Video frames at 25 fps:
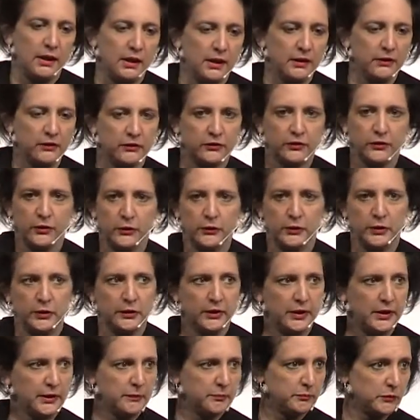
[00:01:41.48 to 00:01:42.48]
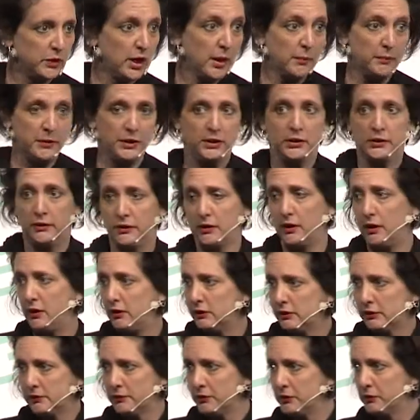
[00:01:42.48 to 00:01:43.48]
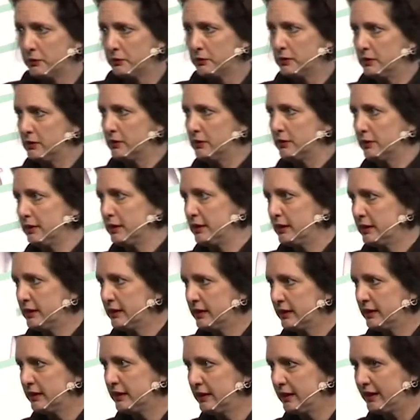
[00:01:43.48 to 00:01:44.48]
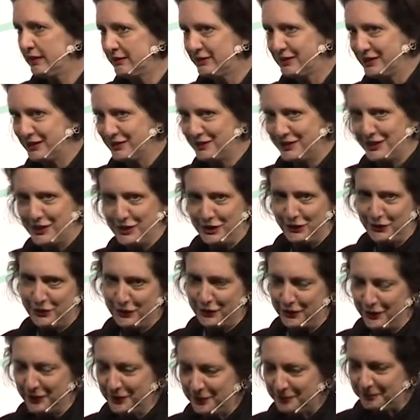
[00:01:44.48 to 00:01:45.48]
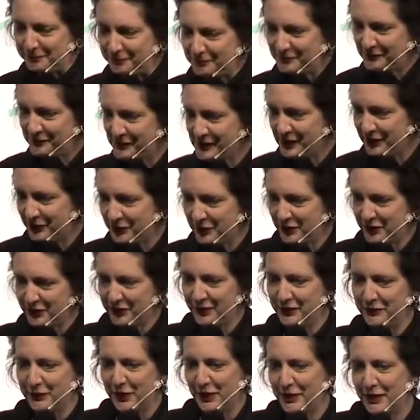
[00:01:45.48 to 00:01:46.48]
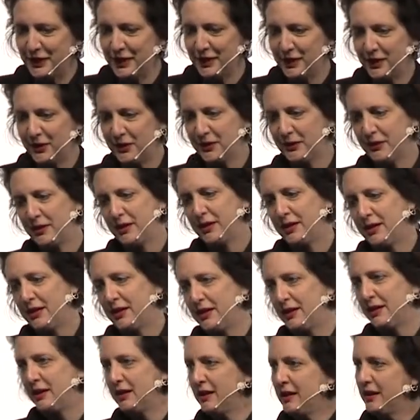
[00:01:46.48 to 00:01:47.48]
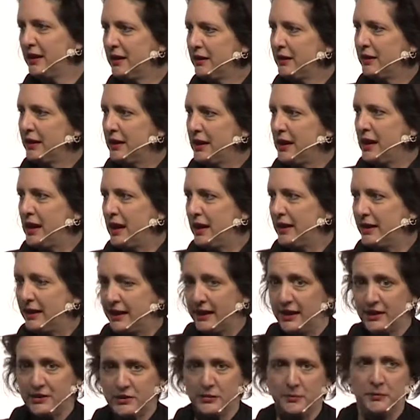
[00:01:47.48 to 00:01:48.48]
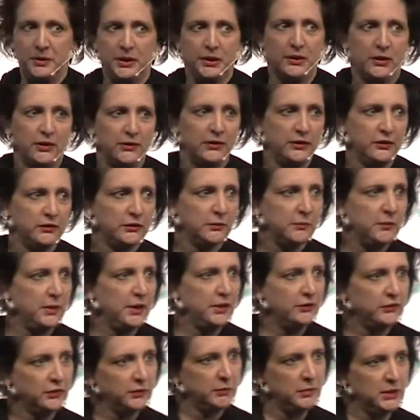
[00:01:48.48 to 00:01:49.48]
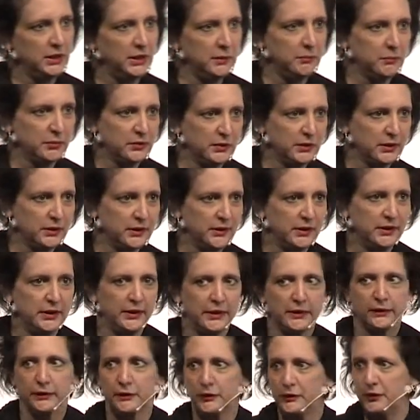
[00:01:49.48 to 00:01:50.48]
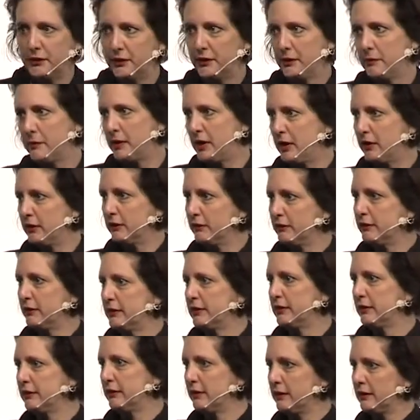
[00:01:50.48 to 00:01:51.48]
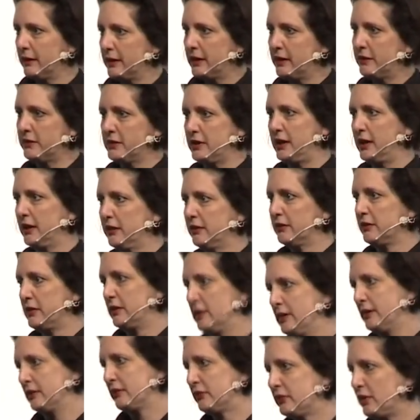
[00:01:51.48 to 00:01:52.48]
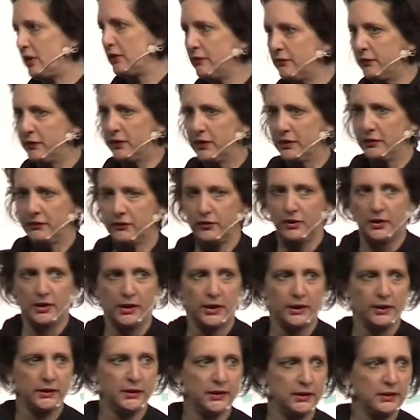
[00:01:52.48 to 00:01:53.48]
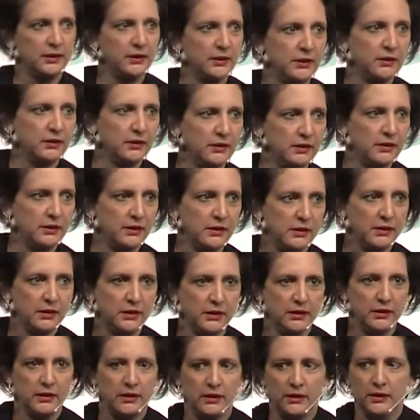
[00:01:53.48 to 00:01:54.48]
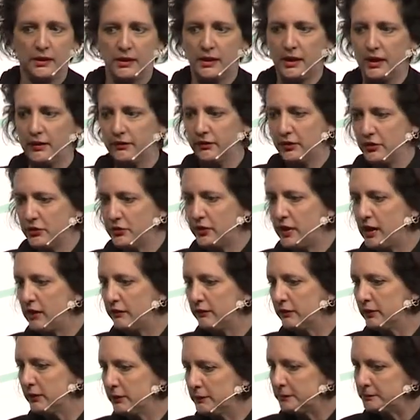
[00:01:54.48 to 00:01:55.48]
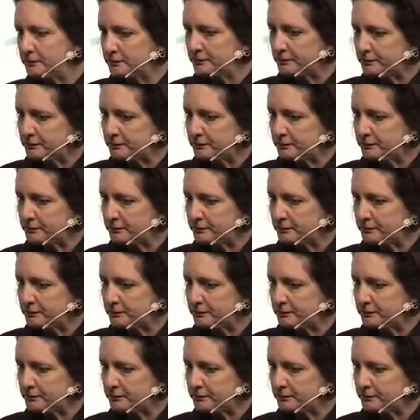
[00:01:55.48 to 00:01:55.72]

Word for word: And so it brought me all over the world, and it's continued to, as we see right now. And I get to meet all these amazing people and learn about their take on software design as I travel.